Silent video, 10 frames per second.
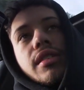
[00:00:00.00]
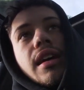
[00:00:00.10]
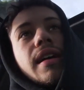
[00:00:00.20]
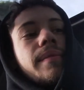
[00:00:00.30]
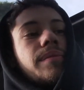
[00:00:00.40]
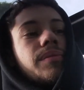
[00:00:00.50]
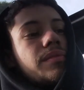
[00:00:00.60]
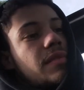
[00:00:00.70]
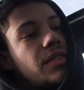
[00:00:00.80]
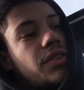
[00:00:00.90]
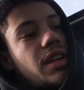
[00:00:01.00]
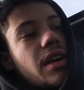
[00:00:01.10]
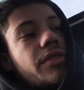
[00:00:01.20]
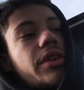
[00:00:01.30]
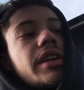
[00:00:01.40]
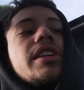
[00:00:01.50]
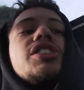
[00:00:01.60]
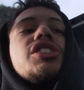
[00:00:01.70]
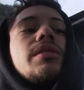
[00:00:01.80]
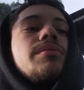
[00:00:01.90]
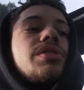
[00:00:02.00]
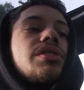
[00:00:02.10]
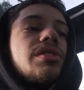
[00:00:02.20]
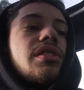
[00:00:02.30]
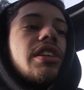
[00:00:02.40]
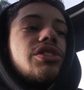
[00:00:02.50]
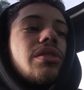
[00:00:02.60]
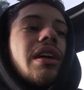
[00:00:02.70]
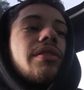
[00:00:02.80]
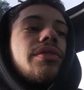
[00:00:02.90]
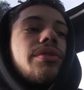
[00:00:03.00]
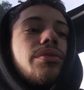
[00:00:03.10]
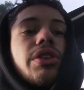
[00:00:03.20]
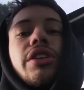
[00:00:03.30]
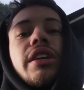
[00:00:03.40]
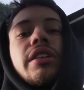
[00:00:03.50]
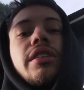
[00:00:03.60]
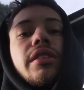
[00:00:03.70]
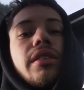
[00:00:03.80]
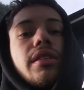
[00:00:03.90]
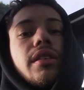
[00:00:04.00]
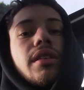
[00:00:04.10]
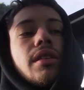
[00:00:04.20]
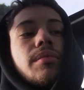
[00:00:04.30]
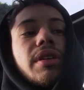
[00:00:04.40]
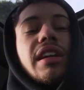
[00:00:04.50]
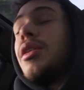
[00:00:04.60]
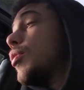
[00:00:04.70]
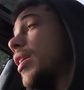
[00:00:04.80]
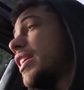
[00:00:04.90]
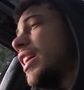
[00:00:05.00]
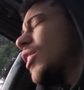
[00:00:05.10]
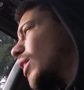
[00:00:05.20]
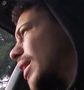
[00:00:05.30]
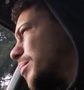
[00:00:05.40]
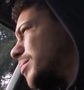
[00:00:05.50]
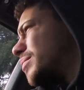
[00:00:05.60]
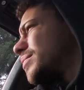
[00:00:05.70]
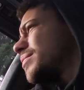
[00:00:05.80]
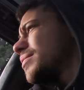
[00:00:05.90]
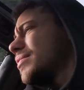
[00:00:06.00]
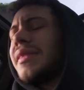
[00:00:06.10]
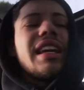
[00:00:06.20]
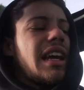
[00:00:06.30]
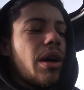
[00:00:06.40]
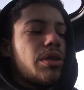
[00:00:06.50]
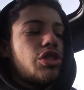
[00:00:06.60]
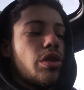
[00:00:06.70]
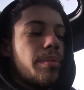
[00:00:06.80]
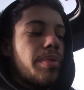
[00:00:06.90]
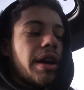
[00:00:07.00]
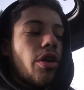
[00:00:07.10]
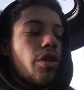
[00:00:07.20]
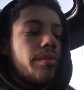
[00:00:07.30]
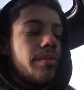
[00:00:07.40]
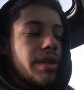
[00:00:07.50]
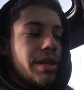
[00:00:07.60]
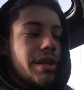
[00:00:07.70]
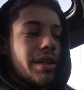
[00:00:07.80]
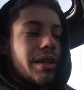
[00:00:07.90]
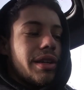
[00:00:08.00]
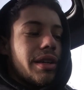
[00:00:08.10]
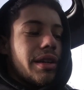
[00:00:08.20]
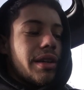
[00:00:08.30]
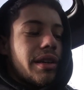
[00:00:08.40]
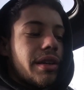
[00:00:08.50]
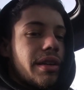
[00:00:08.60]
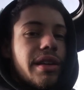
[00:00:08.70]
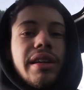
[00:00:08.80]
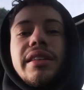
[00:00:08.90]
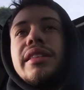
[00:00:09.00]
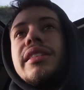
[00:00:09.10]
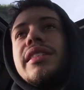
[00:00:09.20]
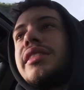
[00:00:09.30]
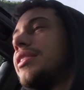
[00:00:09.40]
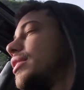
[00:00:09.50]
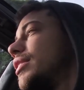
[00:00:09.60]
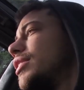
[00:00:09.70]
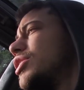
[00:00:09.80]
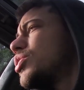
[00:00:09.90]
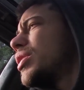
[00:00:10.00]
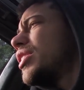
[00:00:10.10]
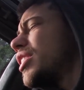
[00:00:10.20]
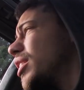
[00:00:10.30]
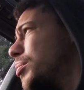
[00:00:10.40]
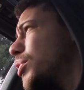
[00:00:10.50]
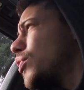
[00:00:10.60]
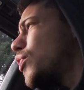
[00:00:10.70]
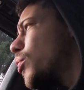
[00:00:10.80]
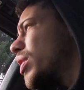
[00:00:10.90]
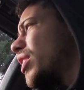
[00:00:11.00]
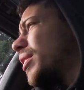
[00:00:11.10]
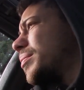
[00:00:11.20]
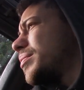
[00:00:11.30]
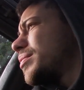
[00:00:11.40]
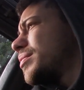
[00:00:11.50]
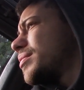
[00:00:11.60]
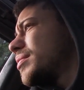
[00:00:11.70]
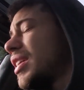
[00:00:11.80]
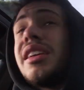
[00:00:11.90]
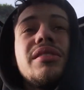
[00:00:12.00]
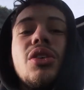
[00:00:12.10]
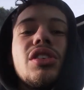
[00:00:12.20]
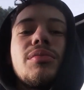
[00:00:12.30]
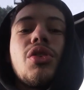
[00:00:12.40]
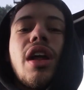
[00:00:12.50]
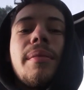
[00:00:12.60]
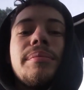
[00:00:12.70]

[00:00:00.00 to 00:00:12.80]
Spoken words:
If you can't find any shims, they should have what you need. But now we'll make our trip back home and enjoy the beautiful weather. And guys, I'm not